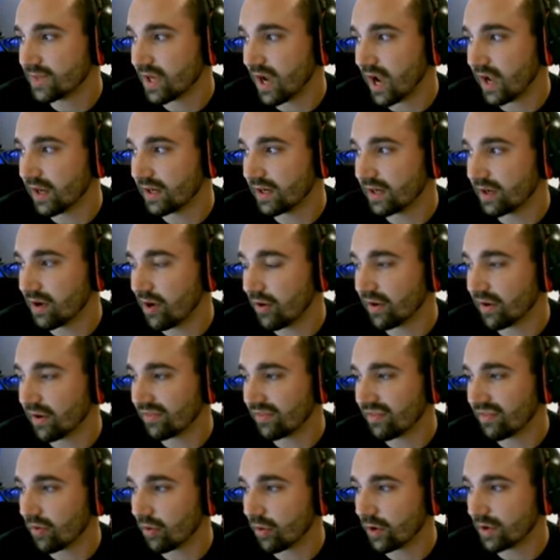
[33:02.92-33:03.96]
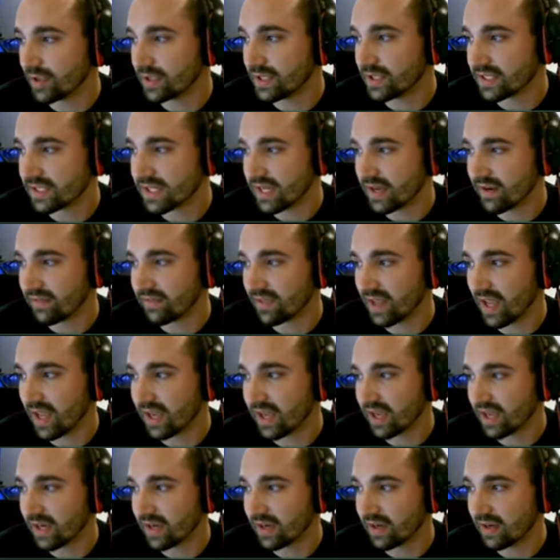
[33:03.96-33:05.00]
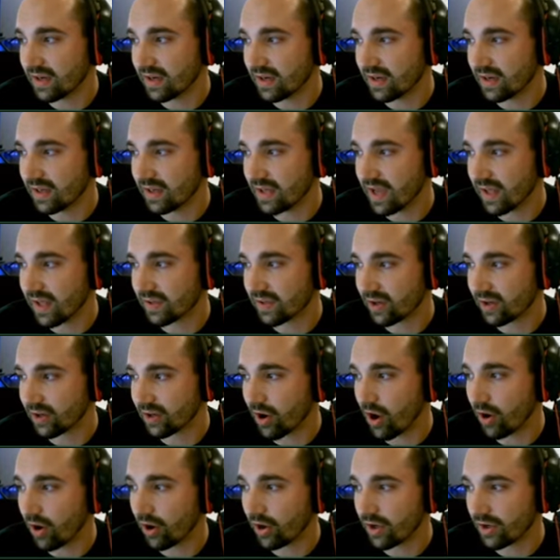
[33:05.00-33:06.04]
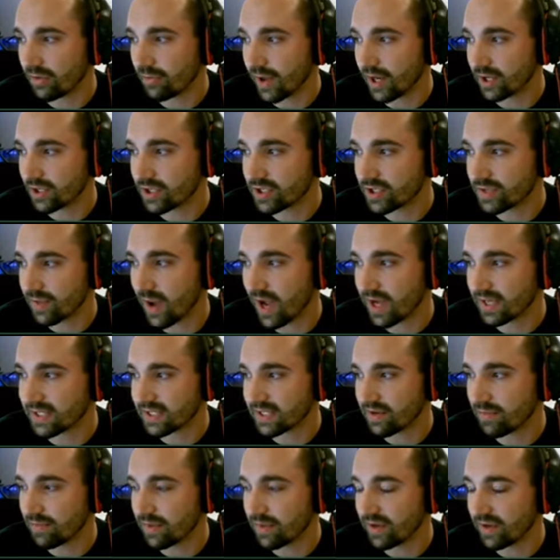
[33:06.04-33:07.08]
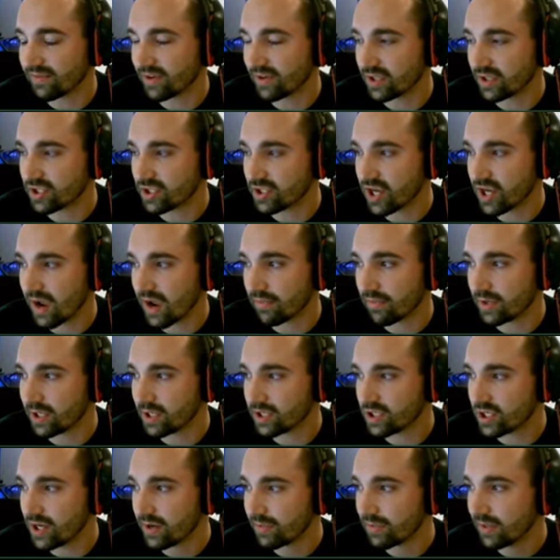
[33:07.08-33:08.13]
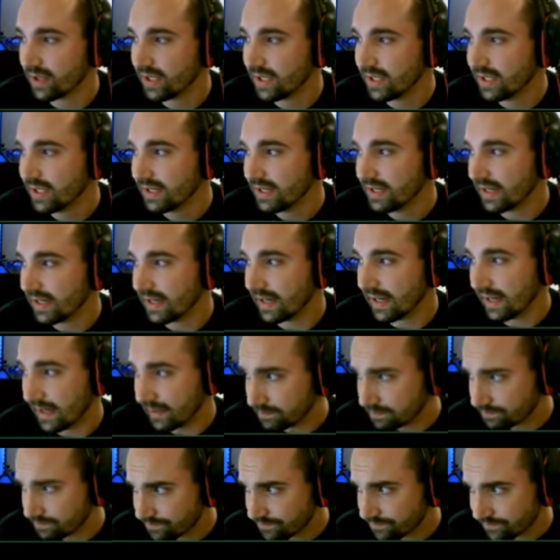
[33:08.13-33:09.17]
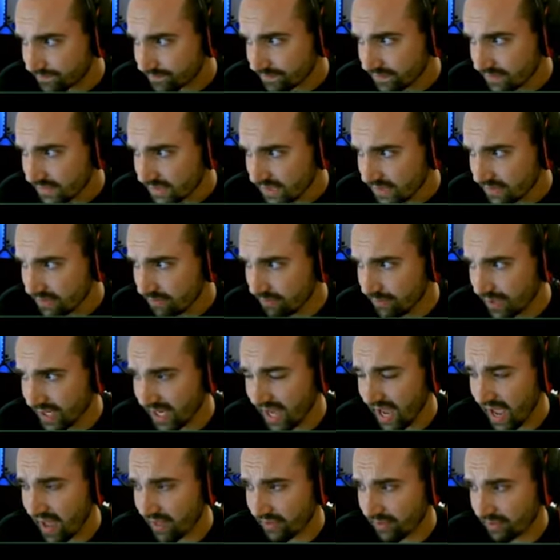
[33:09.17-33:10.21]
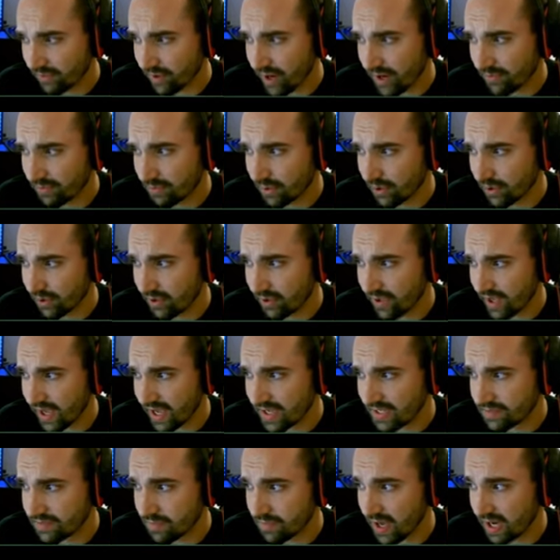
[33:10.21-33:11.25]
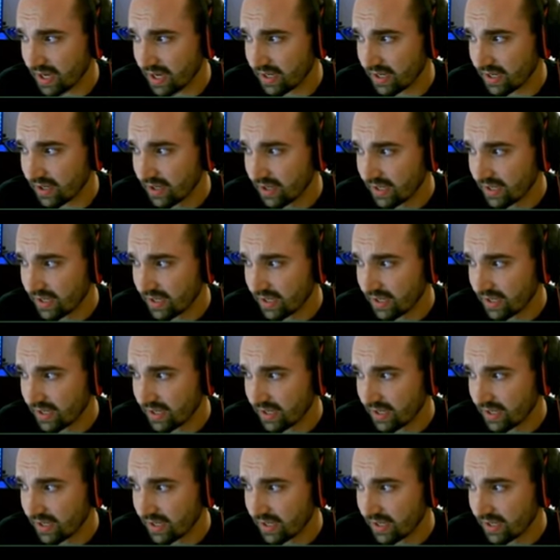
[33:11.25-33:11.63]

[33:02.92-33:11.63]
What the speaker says: of going forward to see if they can get their car in a better spot to compete for this championship. But yeah, the Red Bull has been